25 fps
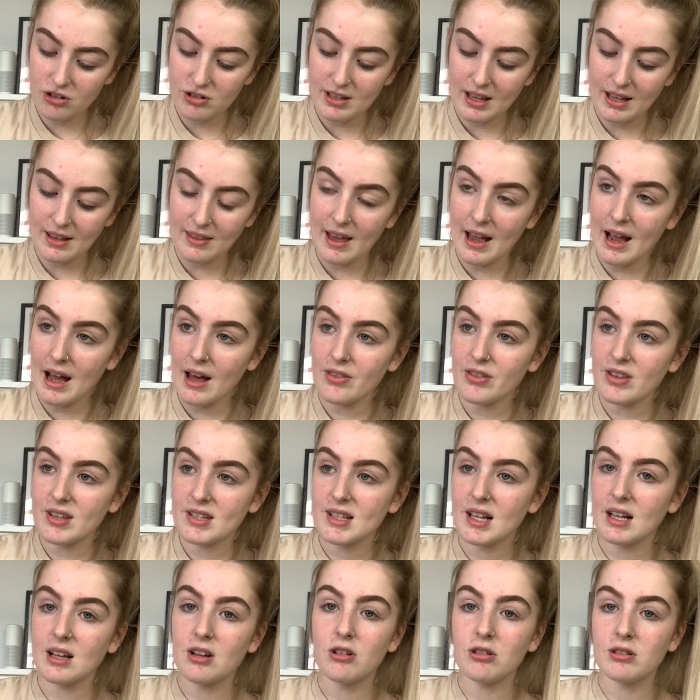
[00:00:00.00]
Like, they had this
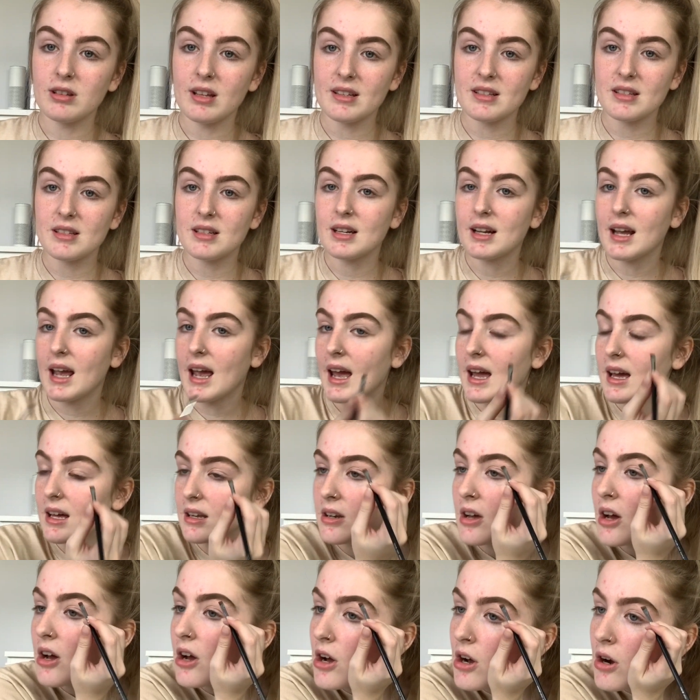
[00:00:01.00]
thing called Listen Again,
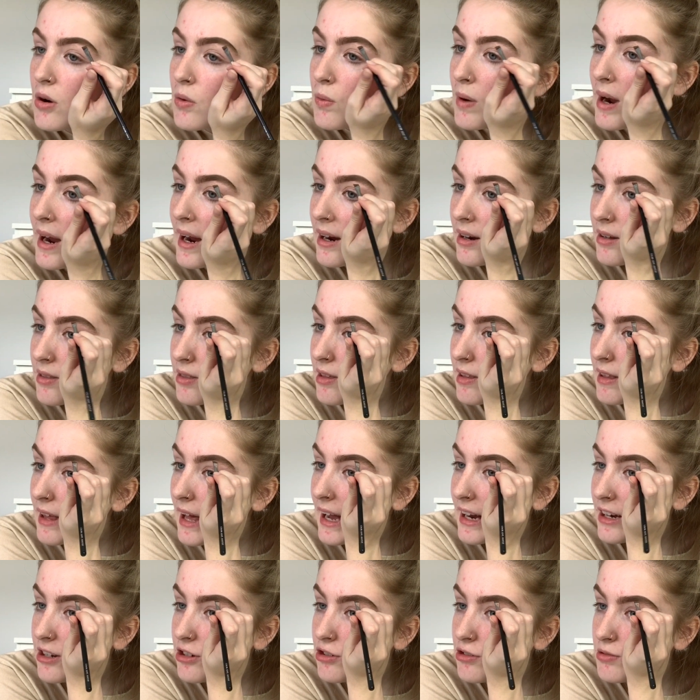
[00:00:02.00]
where the
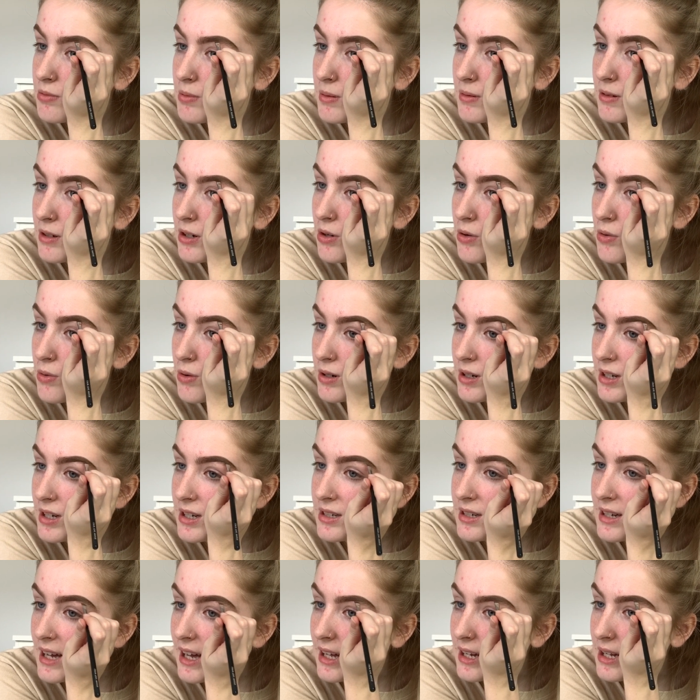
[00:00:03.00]
lectures were recorded
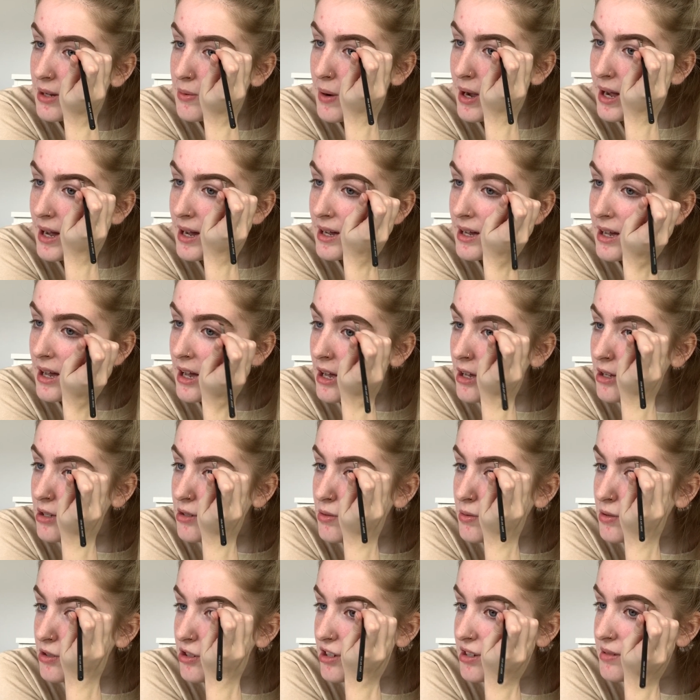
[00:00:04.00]
anyway, so
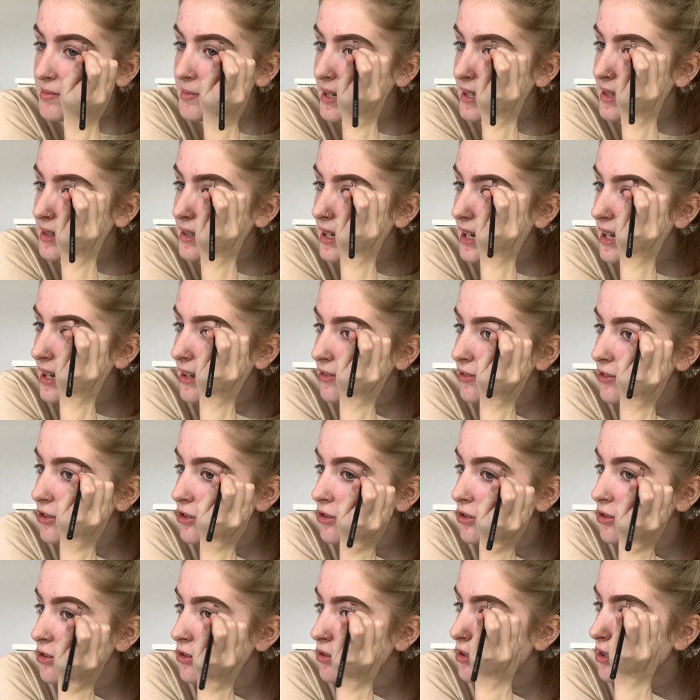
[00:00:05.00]
it just meant that if
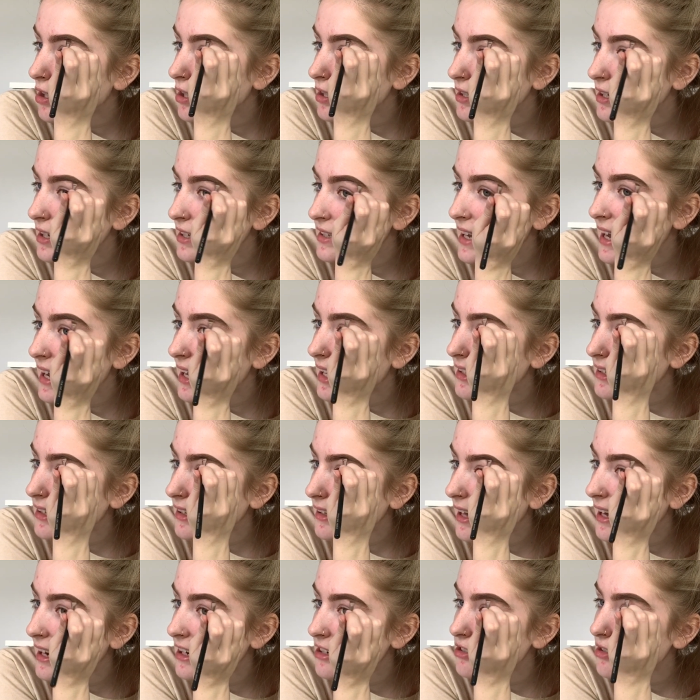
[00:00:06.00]
you couldn't attend a
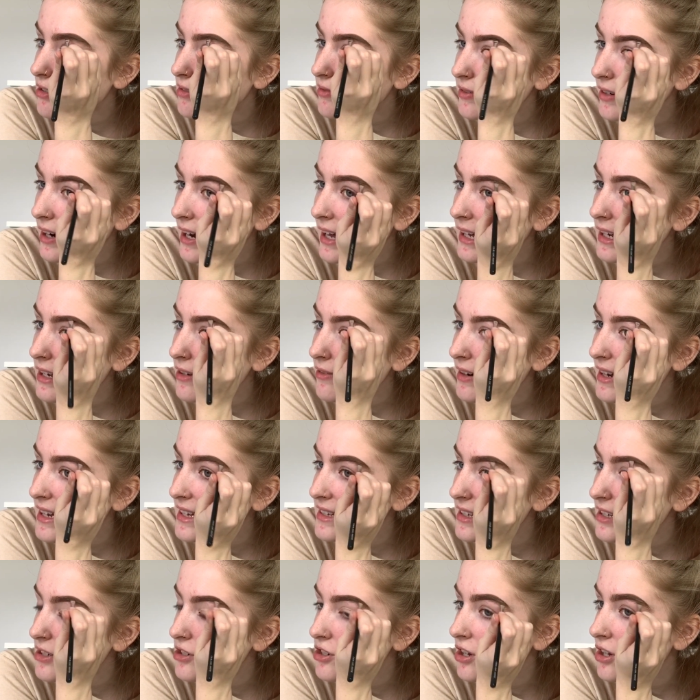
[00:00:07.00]
lecture for any
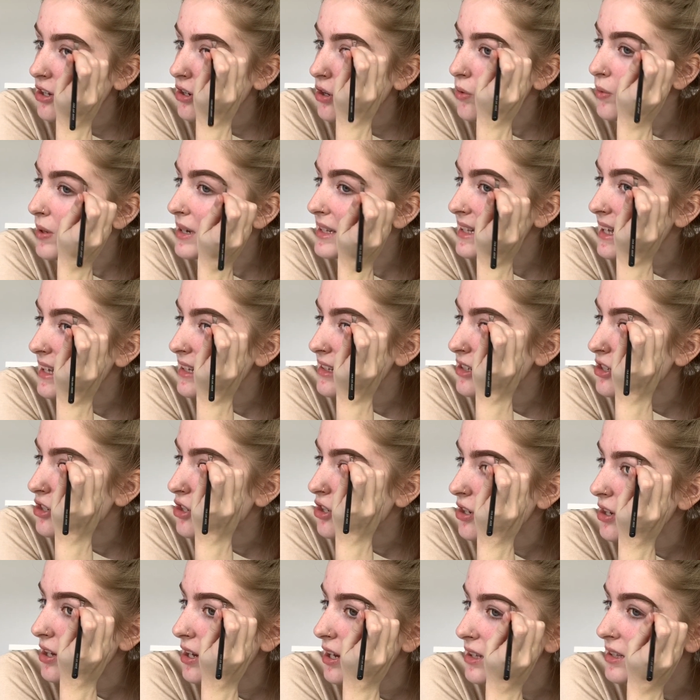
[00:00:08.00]
reason, you could always listen to
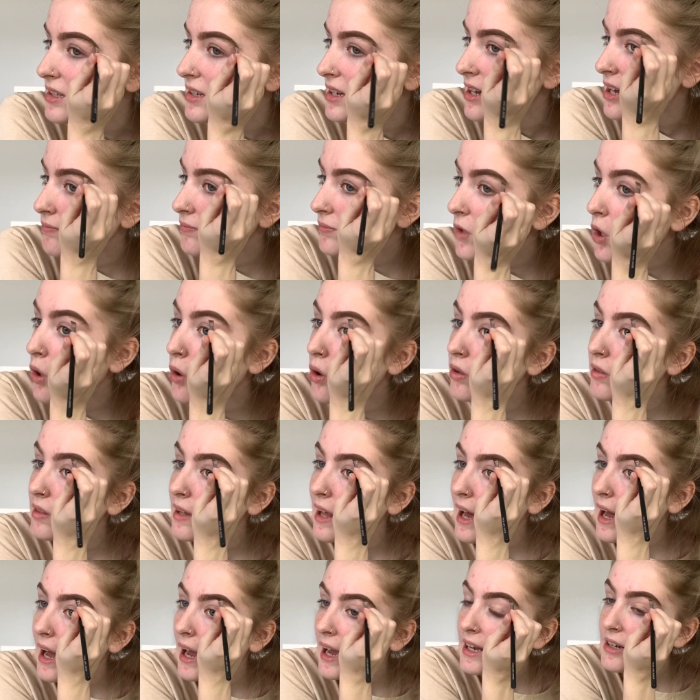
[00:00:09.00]
it
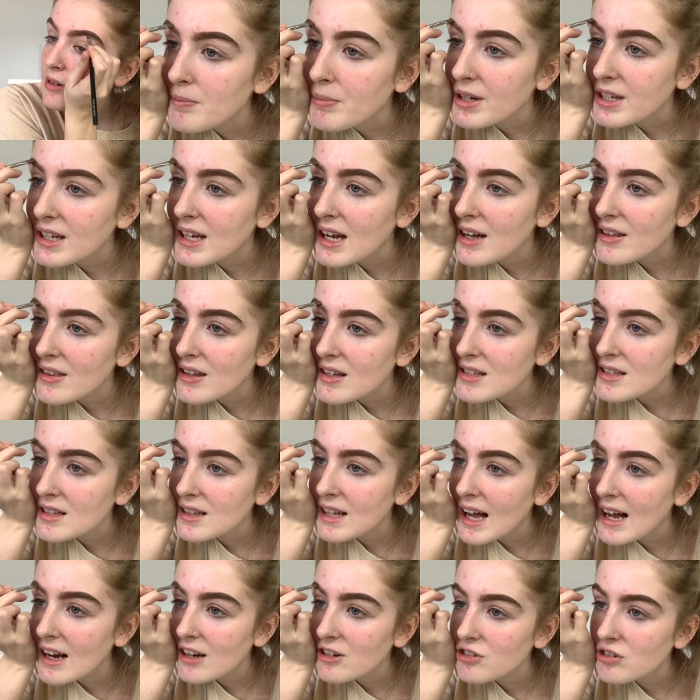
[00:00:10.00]
online. But yeah, this
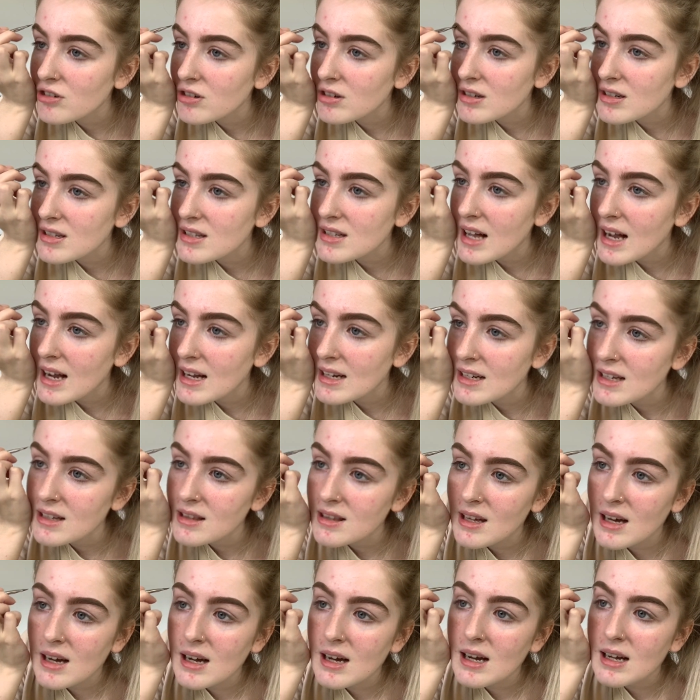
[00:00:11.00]
lecturer decided
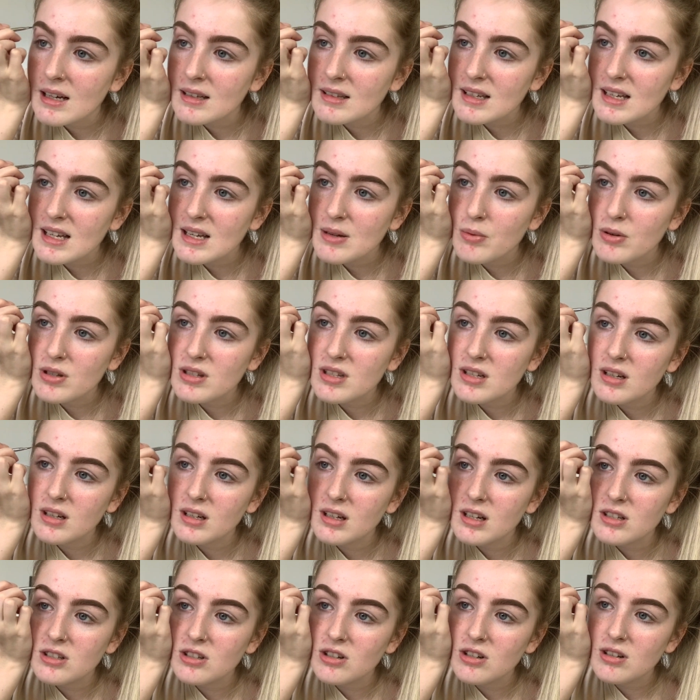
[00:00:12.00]
that he wasn't going to
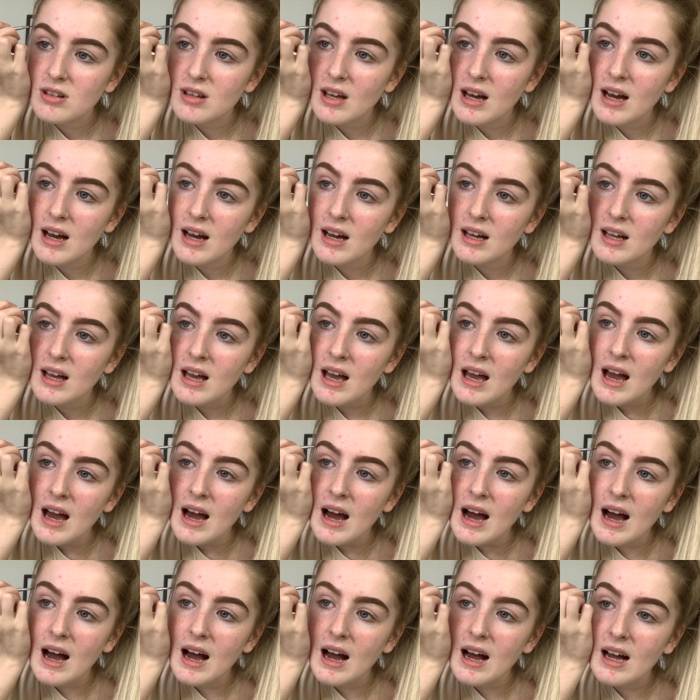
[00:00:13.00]
do that,
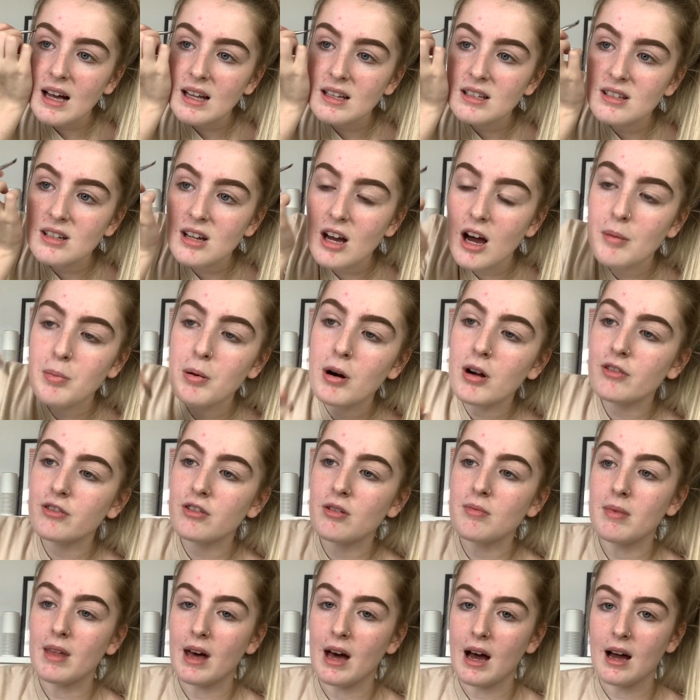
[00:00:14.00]
and apart
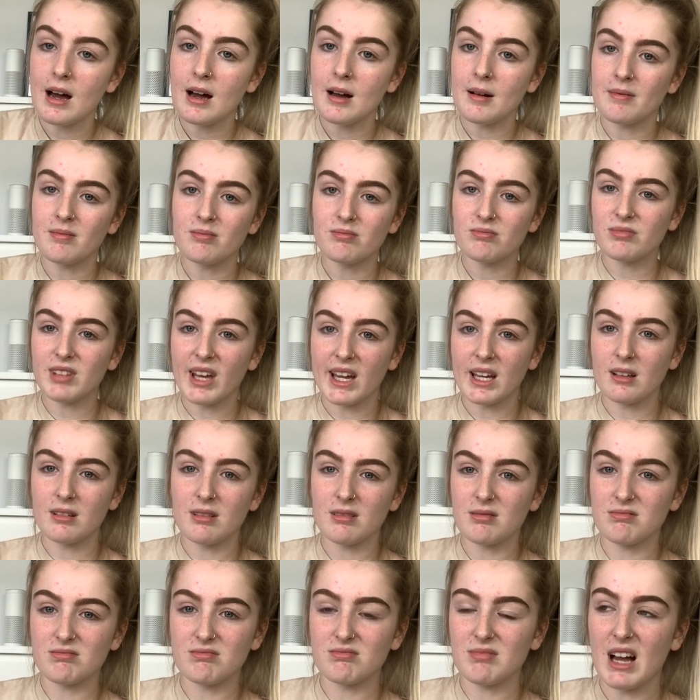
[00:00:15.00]
from that, like,
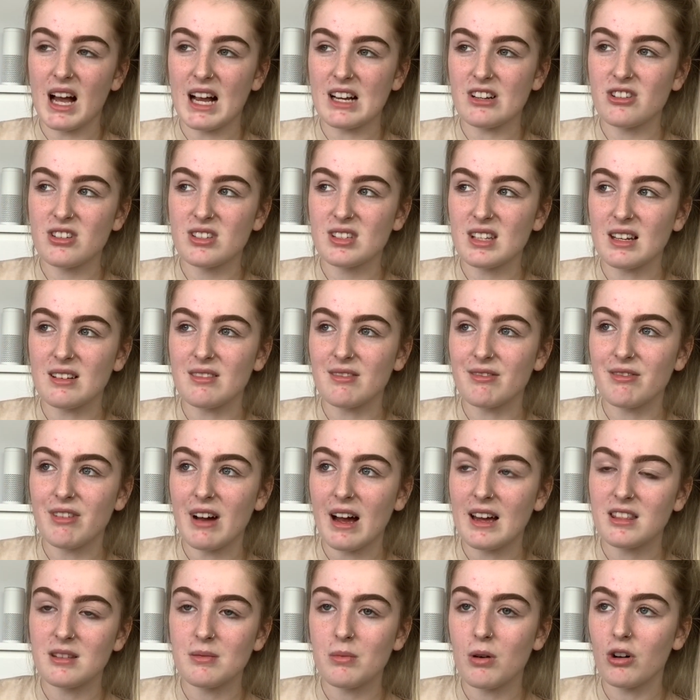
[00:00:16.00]
I just didn't
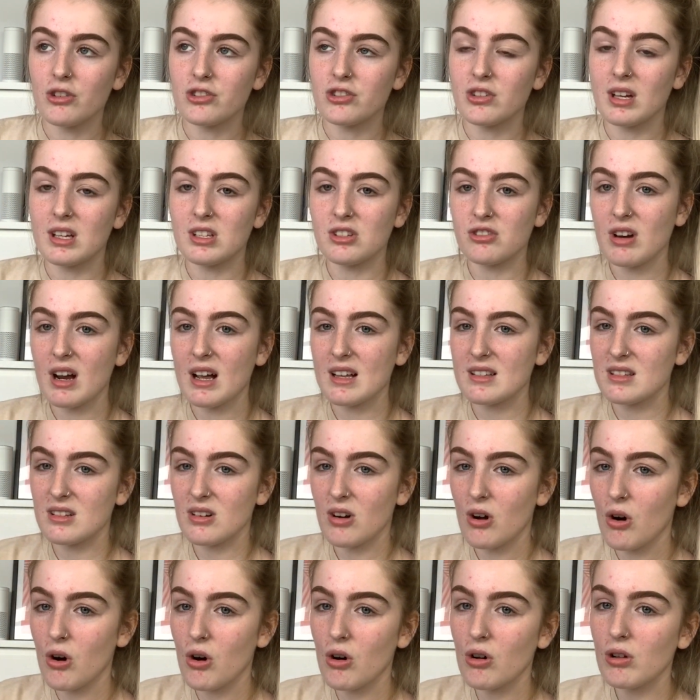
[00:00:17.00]
find the module interesting at all.